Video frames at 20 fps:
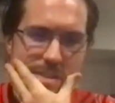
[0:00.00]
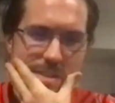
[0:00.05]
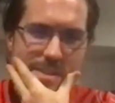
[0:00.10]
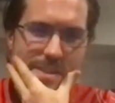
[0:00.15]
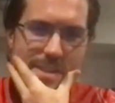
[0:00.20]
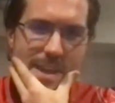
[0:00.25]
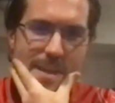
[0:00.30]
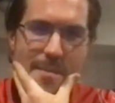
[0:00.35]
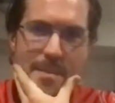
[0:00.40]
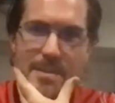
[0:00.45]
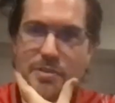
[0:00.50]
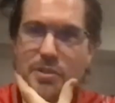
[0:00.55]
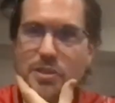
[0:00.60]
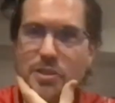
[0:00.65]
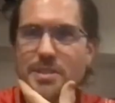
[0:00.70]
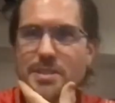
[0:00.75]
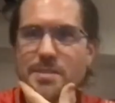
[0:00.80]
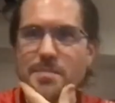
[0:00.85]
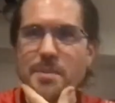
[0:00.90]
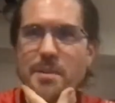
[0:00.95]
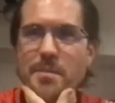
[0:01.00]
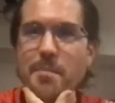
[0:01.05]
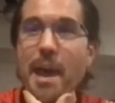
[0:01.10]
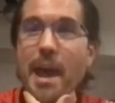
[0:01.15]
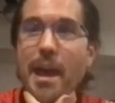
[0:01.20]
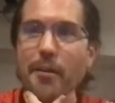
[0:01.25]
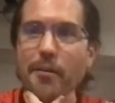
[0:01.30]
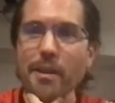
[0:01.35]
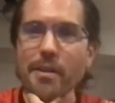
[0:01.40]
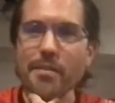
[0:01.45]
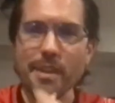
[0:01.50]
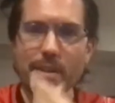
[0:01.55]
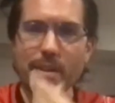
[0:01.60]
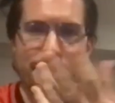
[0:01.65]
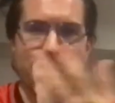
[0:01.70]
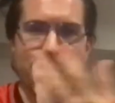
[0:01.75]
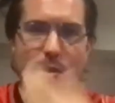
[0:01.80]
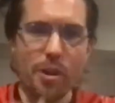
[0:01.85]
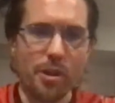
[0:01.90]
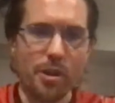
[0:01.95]
And just as a bit of background then
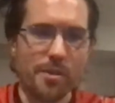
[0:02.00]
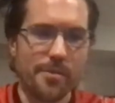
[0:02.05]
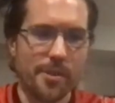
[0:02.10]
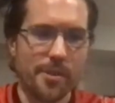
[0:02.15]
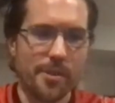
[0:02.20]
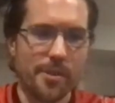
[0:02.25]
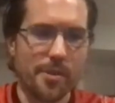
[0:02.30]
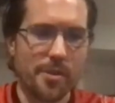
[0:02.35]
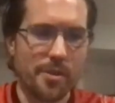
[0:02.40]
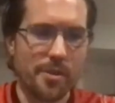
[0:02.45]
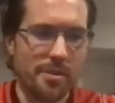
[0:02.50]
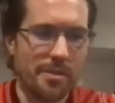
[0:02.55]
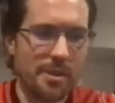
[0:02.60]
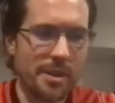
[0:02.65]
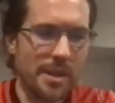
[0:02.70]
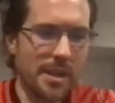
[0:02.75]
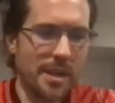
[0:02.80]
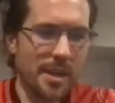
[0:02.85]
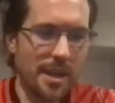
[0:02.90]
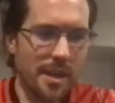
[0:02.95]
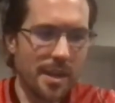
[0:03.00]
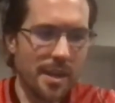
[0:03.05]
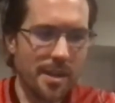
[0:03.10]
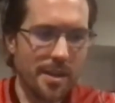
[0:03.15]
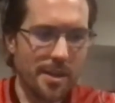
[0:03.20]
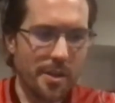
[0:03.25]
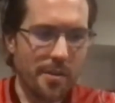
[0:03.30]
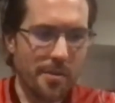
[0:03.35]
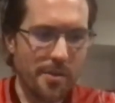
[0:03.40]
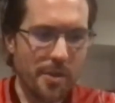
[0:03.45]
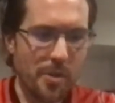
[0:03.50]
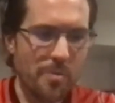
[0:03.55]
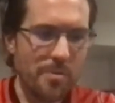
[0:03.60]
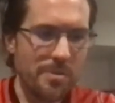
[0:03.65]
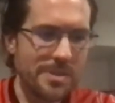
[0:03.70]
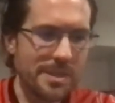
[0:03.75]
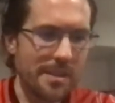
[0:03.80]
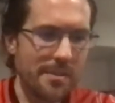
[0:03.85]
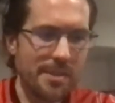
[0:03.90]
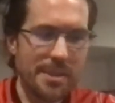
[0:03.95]
for all of your viewers
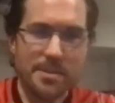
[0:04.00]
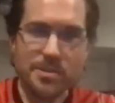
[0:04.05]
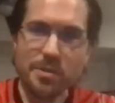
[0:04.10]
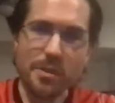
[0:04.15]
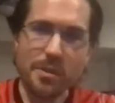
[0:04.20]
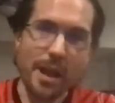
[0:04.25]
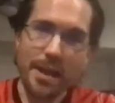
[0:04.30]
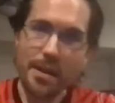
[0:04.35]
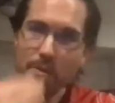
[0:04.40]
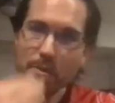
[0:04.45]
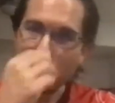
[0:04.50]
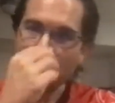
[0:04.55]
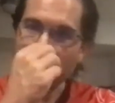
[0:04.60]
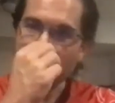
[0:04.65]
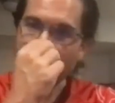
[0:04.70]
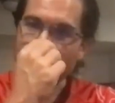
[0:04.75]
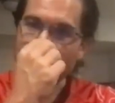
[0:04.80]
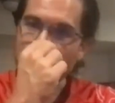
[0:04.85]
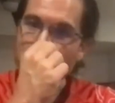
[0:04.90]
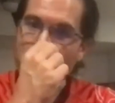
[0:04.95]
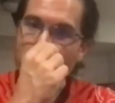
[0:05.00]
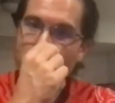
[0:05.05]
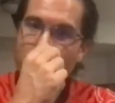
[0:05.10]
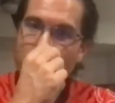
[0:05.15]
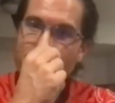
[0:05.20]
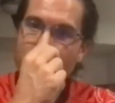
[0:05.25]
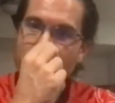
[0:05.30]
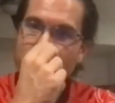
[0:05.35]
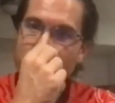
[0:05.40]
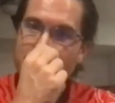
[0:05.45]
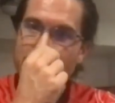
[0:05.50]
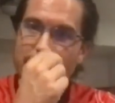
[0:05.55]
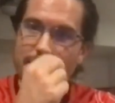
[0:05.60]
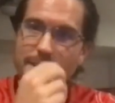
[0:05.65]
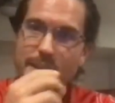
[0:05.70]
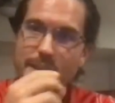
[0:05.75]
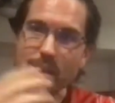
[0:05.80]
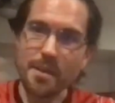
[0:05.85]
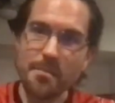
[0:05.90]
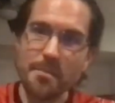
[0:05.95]
out there. So I would have come more from
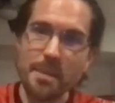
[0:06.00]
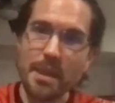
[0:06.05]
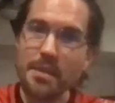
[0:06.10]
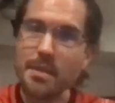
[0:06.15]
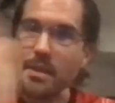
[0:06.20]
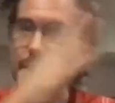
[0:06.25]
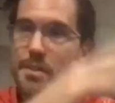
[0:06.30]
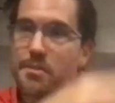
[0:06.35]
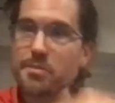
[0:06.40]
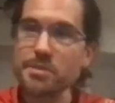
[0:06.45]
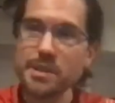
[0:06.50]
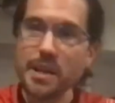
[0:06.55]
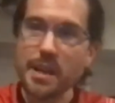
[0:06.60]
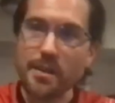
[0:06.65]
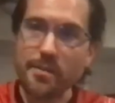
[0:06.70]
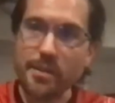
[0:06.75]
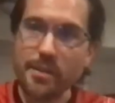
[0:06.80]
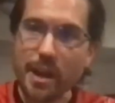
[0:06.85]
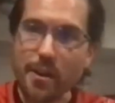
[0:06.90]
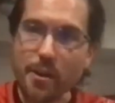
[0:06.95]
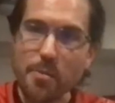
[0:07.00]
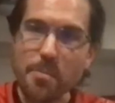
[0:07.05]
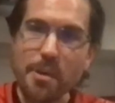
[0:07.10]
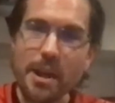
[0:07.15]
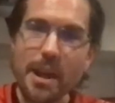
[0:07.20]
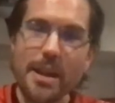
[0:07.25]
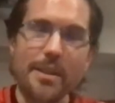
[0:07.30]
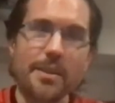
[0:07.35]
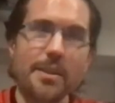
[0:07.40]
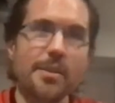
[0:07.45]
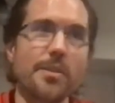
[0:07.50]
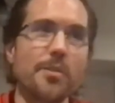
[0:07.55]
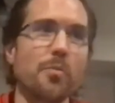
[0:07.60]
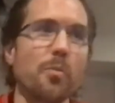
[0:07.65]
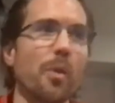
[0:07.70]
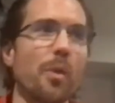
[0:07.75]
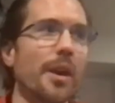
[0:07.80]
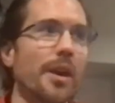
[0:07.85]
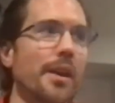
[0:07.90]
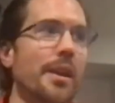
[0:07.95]
the other side of chiropractic, the
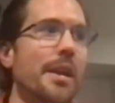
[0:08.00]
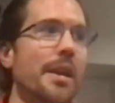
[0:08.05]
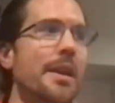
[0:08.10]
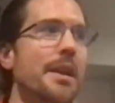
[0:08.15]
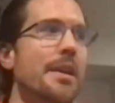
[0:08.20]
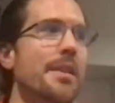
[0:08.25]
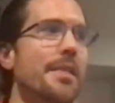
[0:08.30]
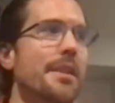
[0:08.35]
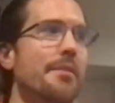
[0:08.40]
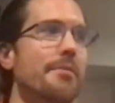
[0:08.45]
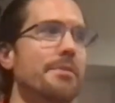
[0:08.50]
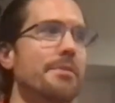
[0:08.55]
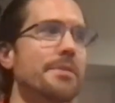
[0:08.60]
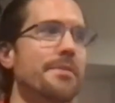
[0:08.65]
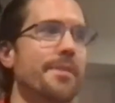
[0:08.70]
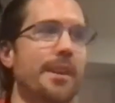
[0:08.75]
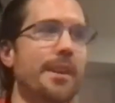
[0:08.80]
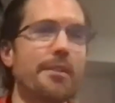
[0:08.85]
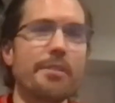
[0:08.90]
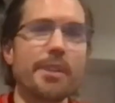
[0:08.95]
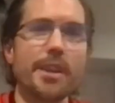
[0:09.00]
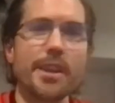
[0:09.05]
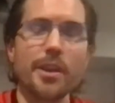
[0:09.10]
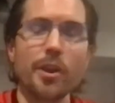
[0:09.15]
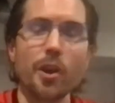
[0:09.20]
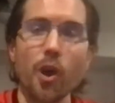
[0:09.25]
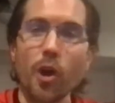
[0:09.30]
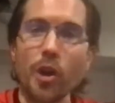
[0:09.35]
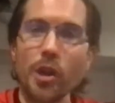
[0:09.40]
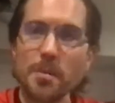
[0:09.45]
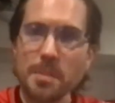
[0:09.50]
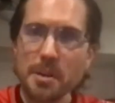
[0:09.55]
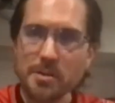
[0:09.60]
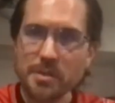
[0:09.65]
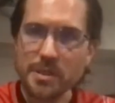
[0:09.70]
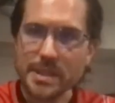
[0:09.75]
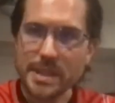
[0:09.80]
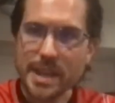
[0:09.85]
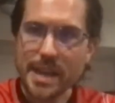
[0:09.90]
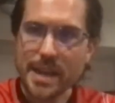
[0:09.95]
one that was very all about
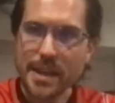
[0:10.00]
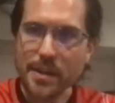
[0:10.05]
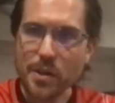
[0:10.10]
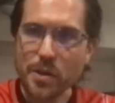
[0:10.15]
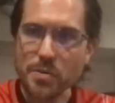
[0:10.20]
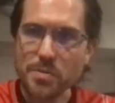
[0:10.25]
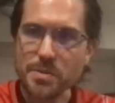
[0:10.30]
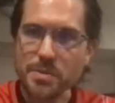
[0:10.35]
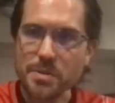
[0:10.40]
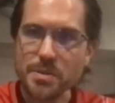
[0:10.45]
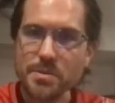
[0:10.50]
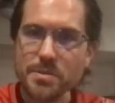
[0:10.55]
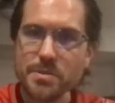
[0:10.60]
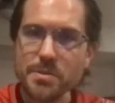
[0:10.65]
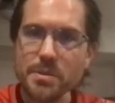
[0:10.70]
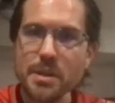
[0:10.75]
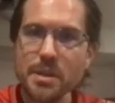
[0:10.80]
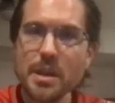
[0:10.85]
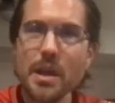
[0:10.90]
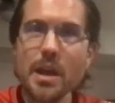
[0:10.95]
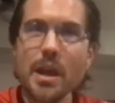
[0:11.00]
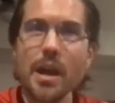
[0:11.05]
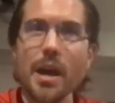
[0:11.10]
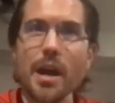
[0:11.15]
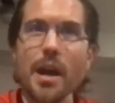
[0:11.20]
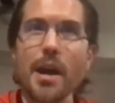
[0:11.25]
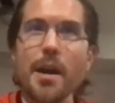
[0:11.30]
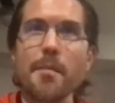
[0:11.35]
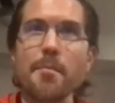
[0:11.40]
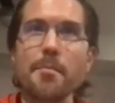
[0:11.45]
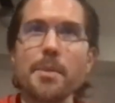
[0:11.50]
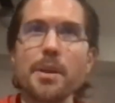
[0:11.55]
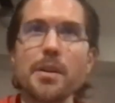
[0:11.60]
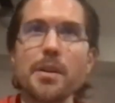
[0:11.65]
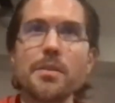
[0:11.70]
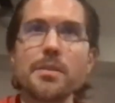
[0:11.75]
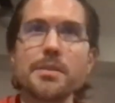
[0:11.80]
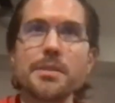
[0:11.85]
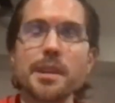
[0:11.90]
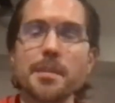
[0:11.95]
the diagnosis.
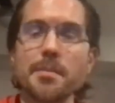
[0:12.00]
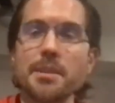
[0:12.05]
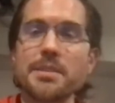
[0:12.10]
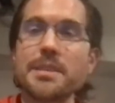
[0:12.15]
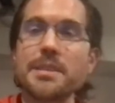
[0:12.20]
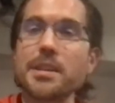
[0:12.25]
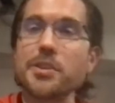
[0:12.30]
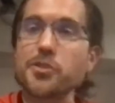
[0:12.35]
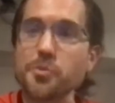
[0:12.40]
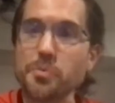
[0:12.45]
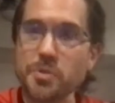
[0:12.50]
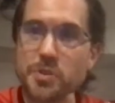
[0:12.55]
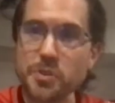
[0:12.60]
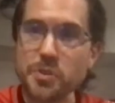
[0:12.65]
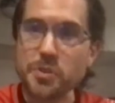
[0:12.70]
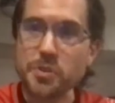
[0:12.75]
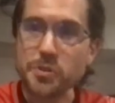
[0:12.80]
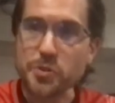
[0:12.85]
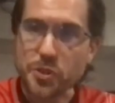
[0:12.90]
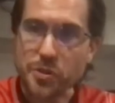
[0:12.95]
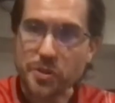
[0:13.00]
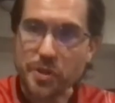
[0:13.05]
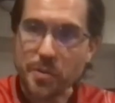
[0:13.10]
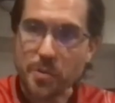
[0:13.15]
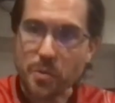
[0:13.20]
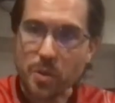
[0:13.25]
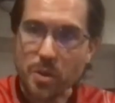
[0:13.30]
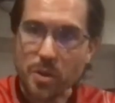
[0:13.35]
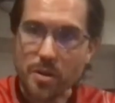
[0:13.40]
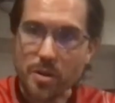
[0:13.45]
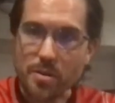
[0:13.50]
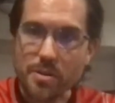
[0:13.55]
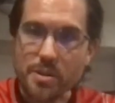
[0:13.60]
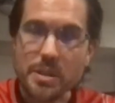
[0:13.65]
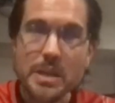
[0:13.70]
Subluxation was a dirty word.